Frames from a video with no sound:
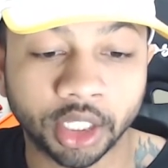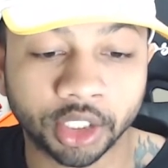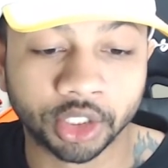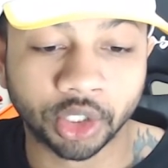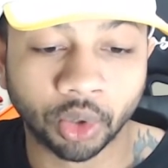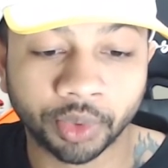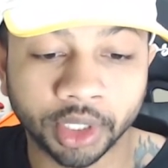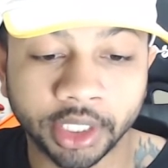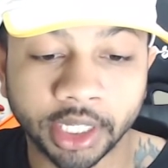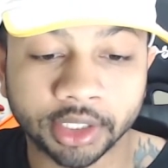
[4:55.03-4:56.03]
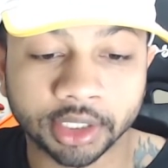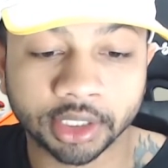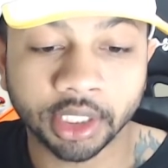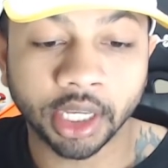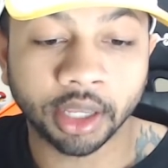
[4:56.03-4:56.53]
Don't really get to
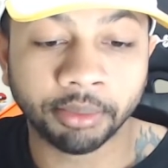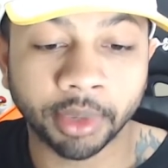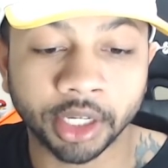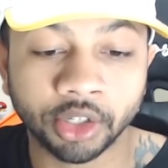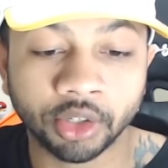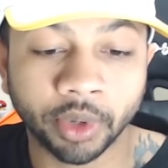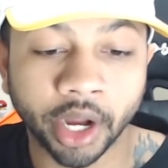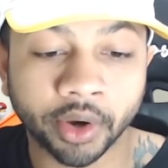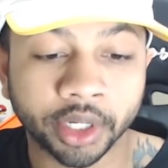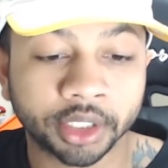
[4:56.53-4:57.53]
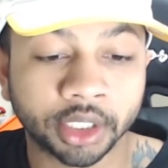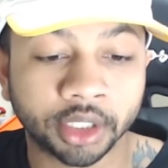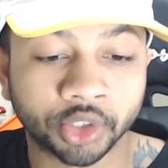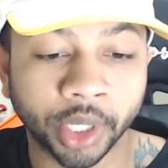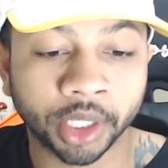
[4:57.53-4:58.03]
see many new areas
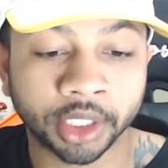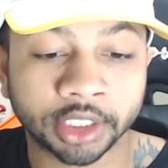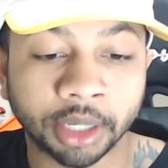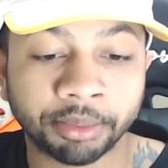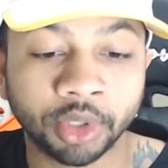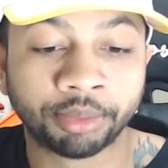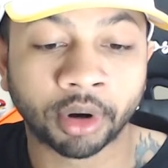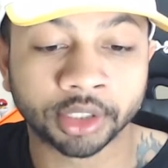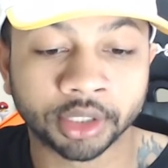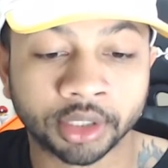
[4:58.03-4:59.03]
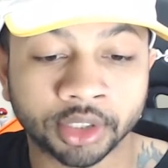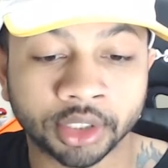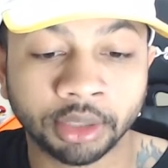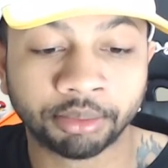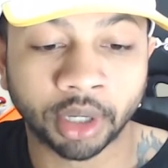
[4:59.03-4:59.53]
in the trailer except new parts of the
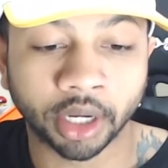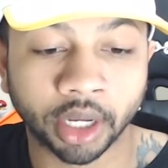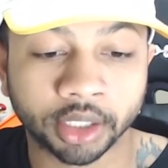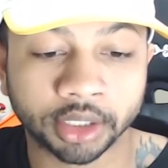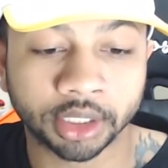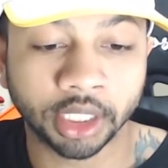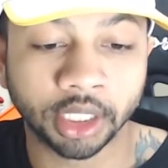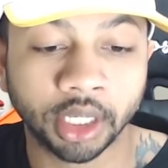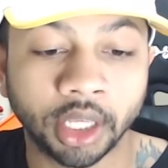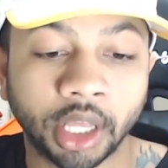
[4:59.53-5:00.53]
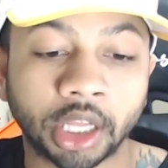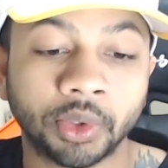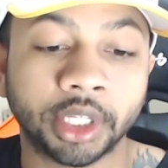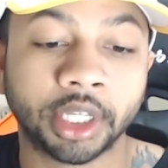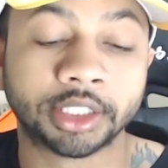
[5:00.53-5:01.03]
steampunk city,
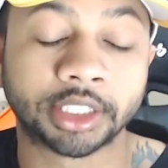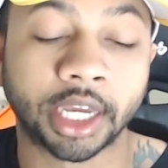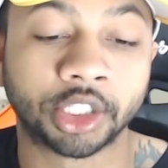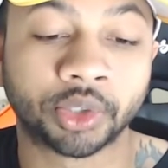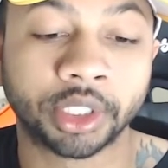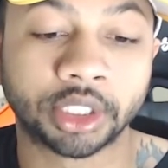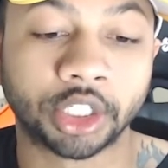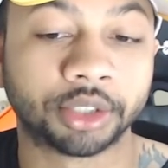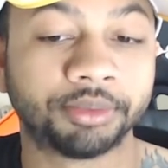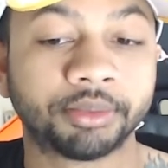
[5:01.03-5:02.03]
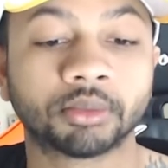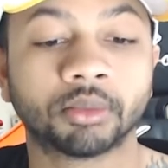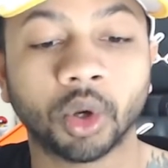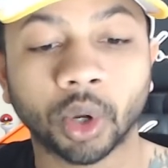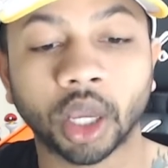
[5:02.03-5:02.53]
including inside a train station.
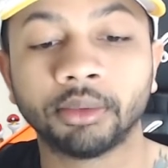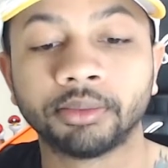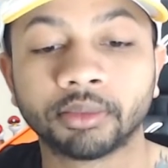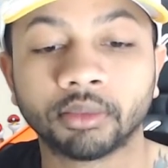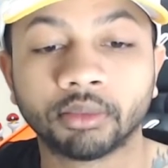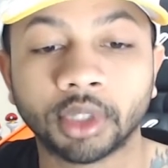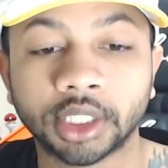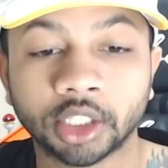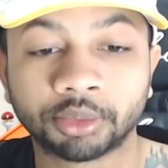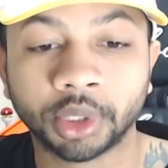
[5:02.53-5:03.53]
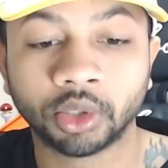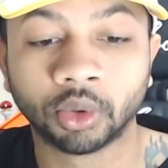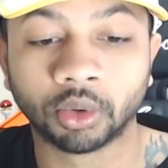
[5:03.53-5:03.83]
Okay, that sounds pretty cool.